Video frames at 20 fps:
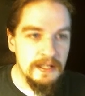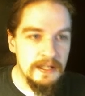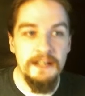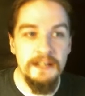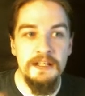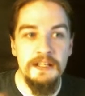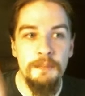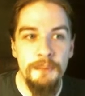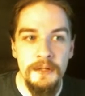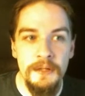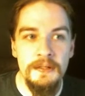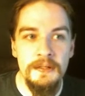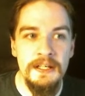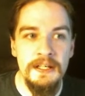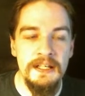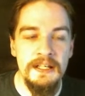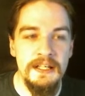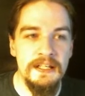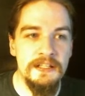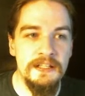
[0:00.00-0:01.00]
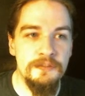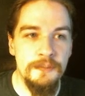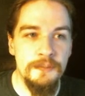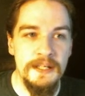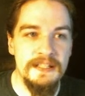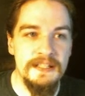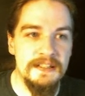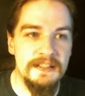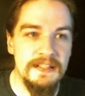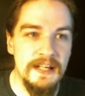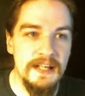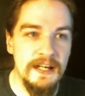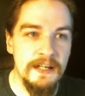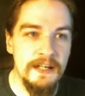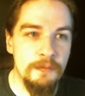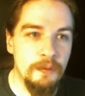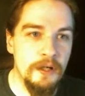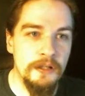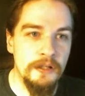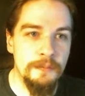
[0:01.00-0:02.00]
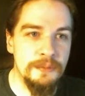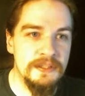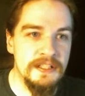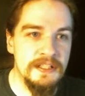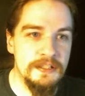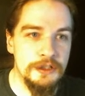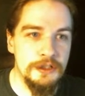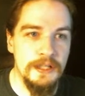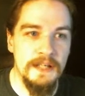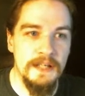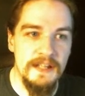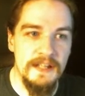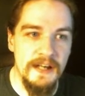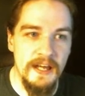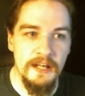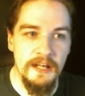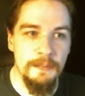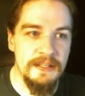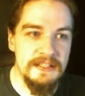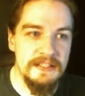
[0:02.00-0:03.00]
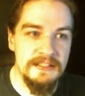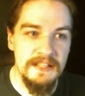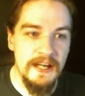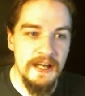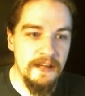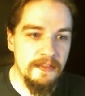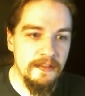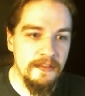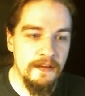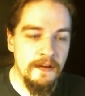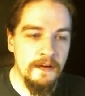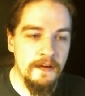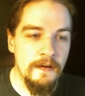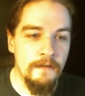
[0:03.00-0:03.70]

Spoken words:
And the ability is Raise the Dead, 100% chance on enemy death